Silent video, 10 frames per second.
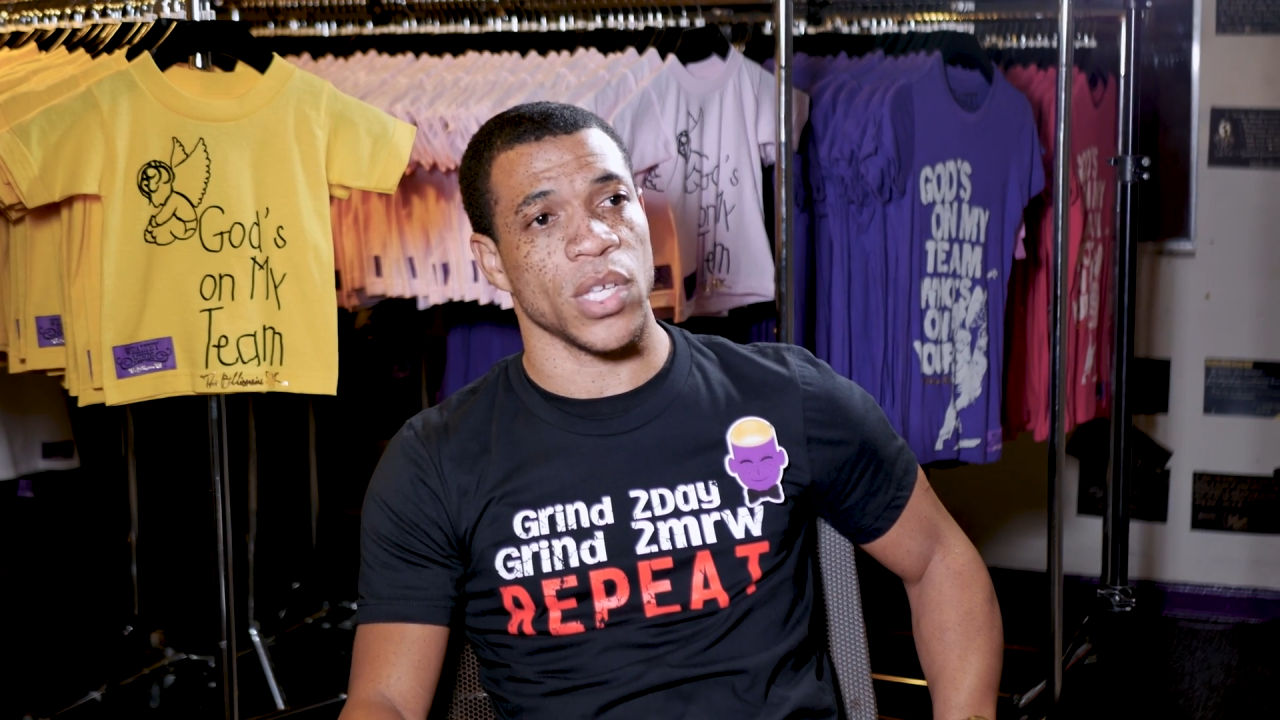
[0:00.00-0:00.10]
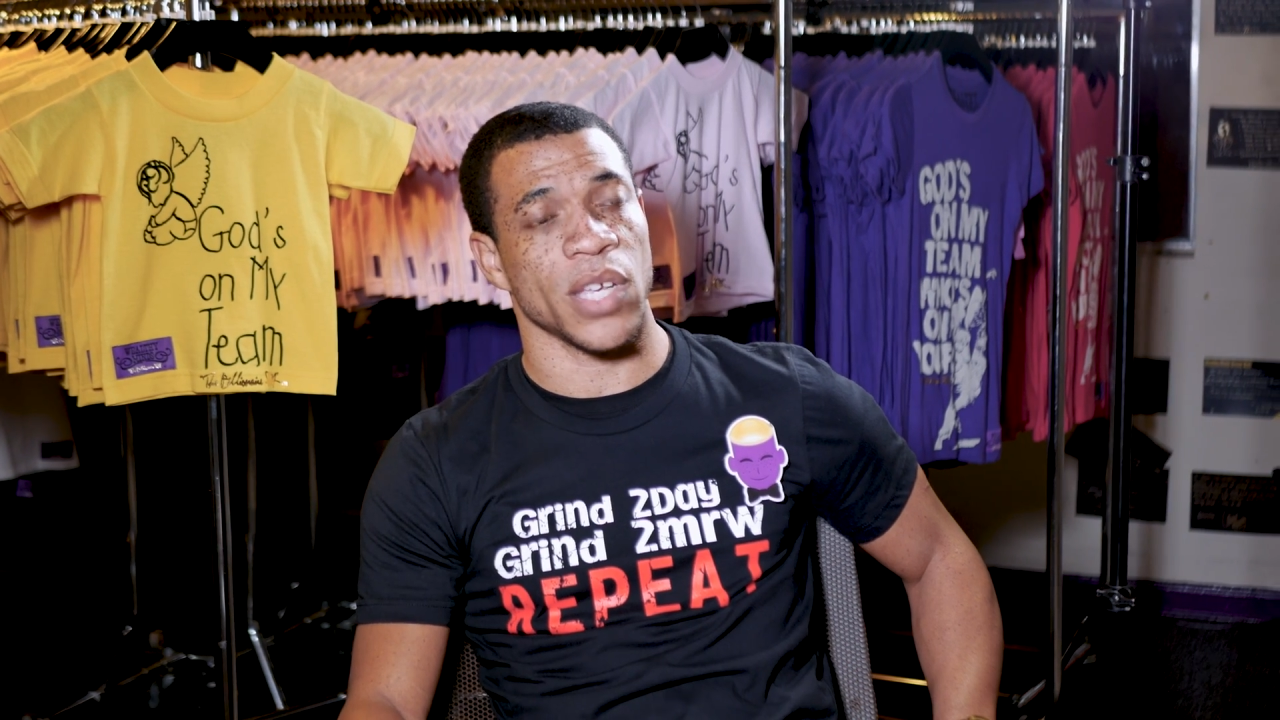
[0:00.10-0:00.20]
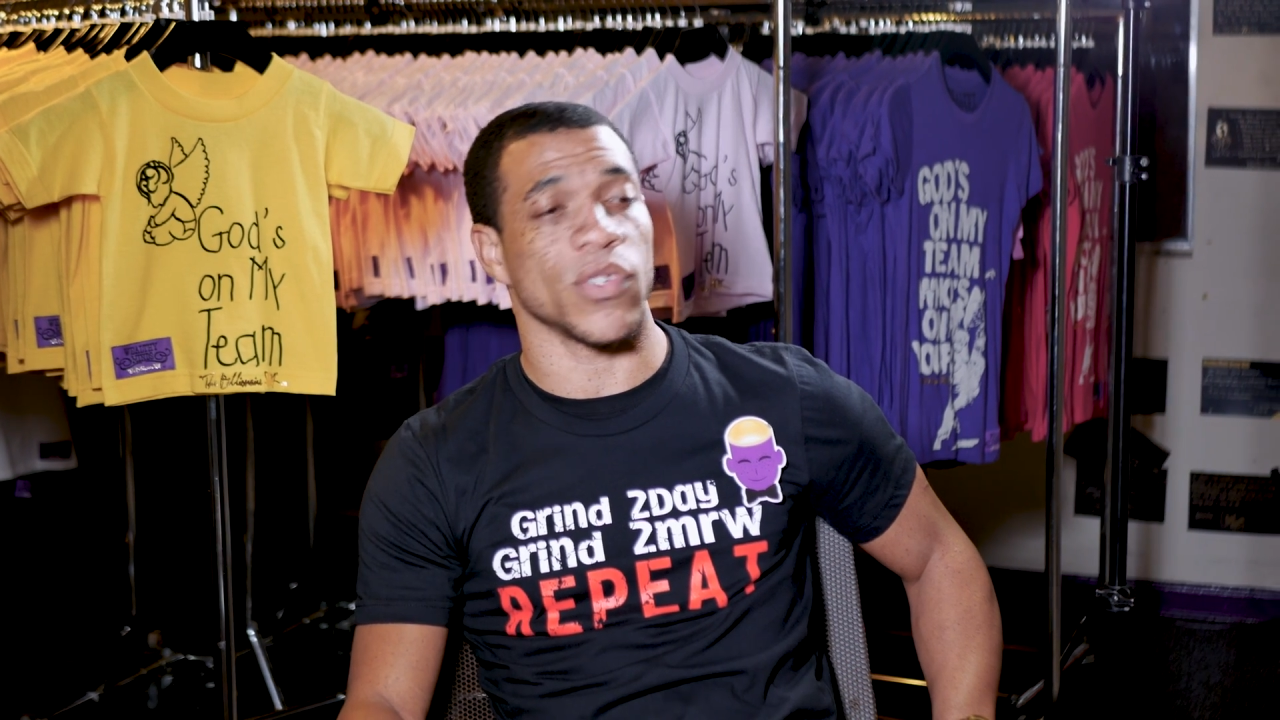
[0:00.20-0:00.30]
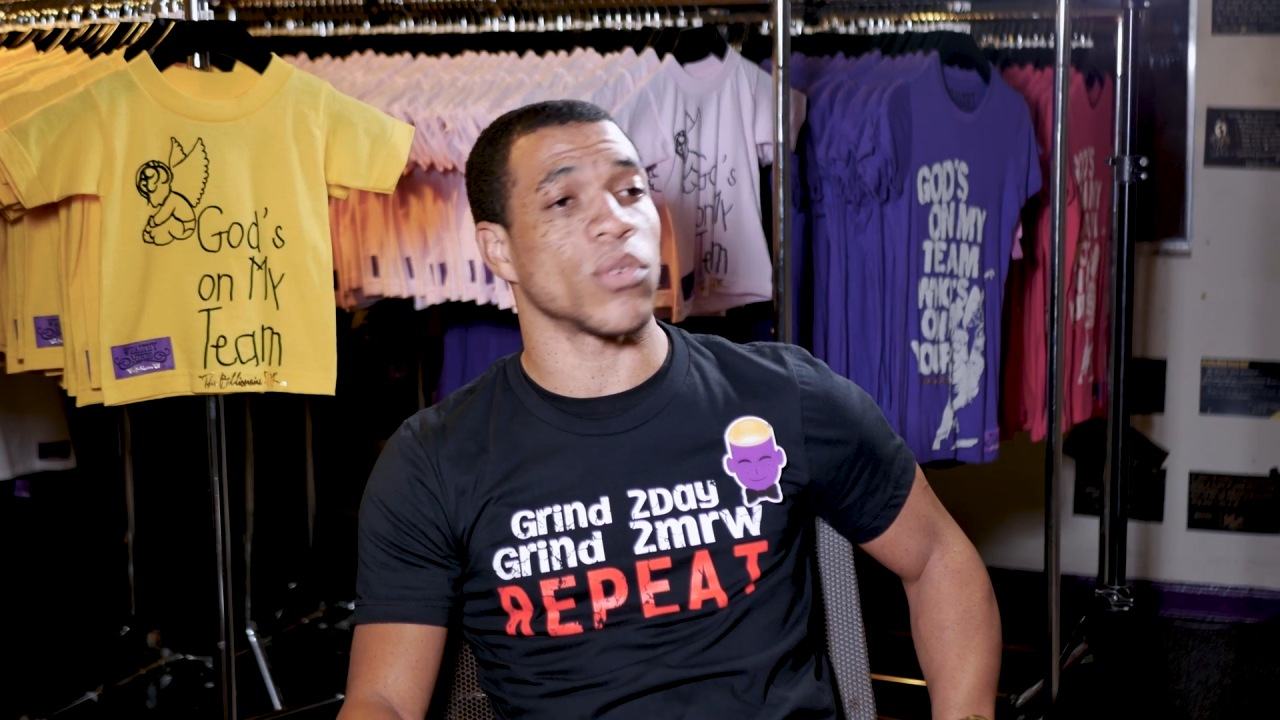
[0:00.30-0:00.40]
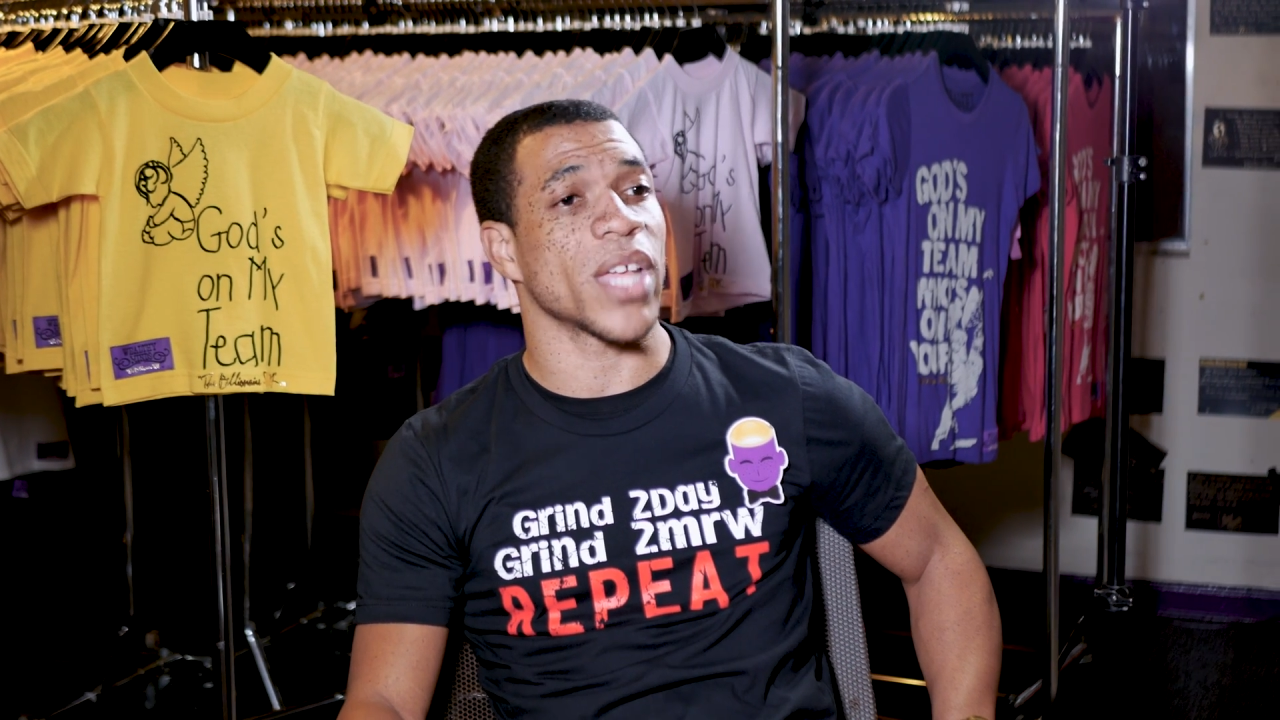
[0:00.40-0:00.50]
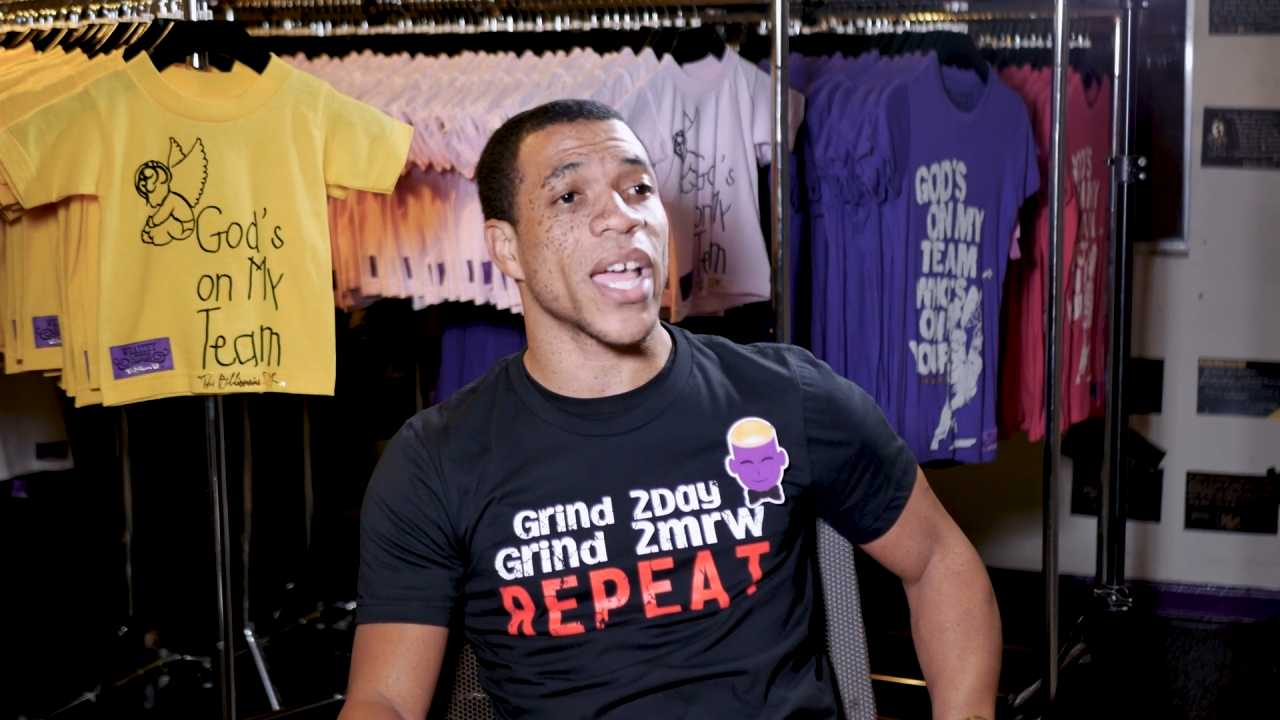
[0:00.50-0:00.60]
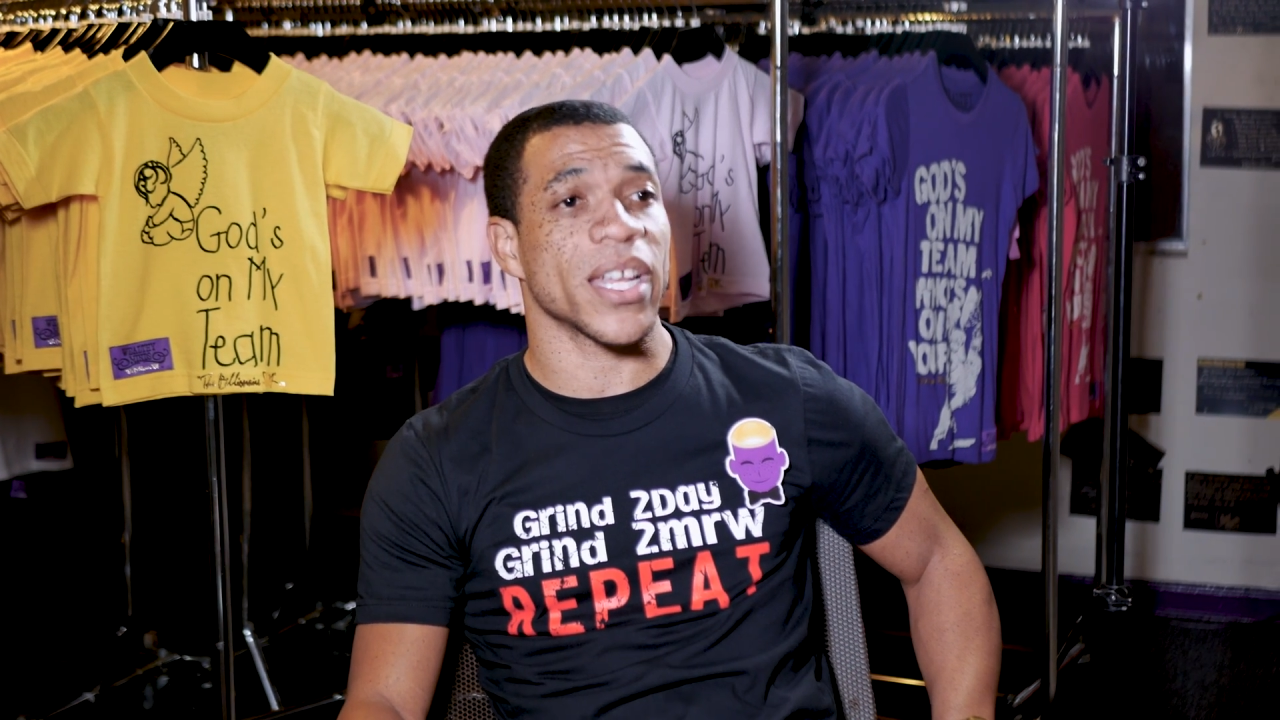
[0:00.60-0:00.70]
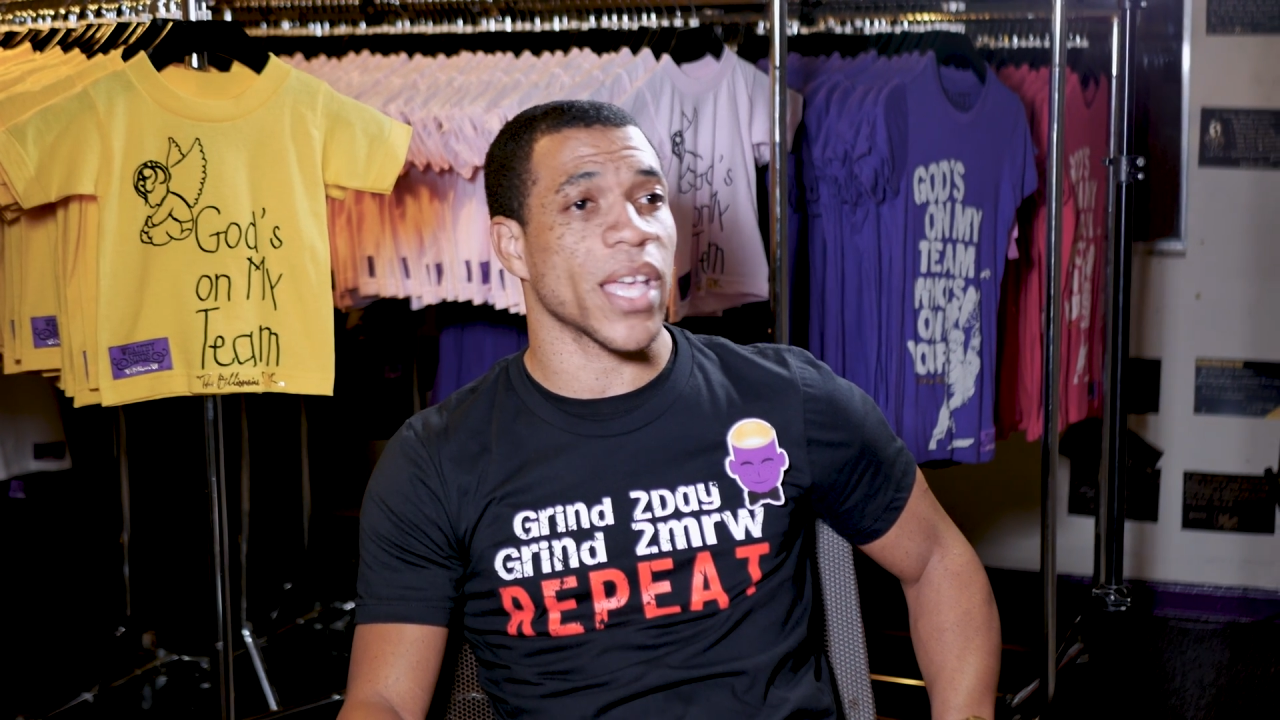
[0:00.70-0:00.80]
If your daddy